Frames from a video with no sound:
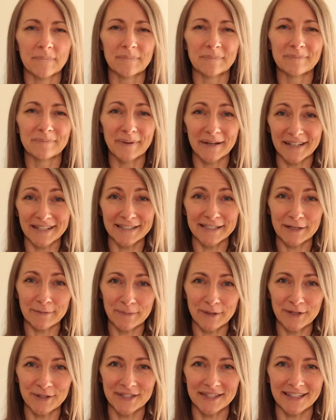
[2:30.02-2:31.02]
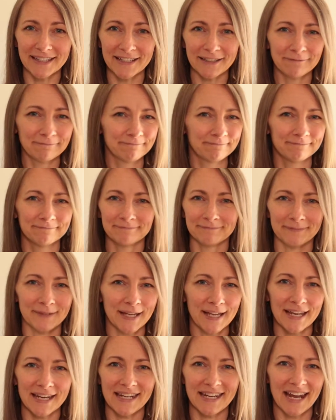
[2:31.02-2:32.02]
But is it muesli?
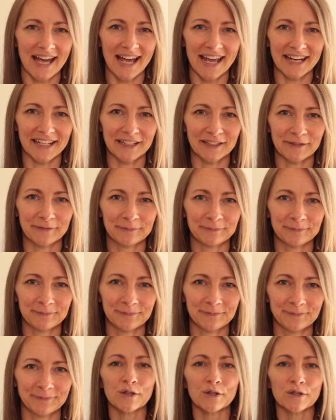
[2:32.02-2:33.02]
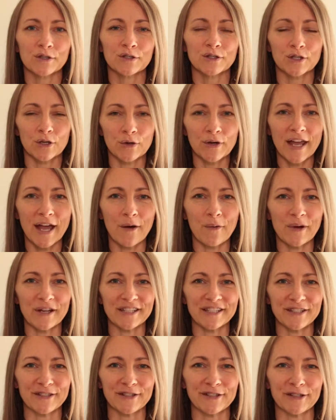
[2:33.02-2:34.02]
9. So now what
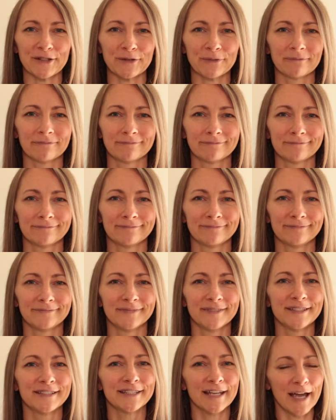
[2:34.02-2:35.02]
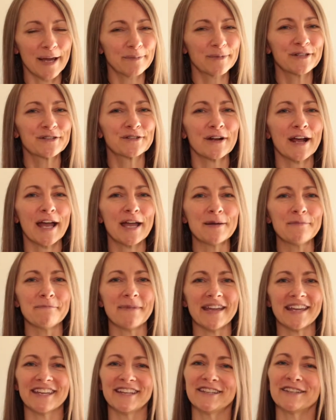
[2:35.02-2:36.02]
do? Time to try
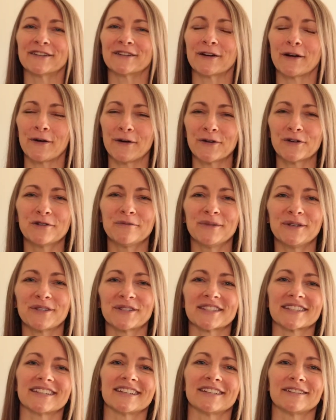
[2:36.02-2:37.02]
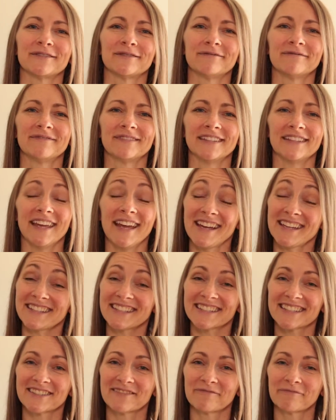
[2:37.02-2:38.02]
making your own muesli.
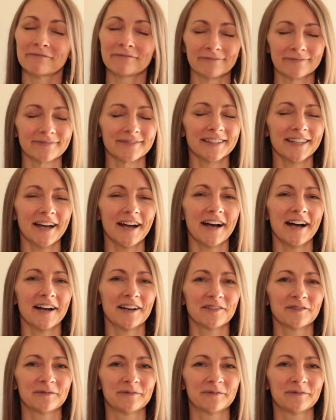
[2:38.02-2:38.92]
Yes? Yeah.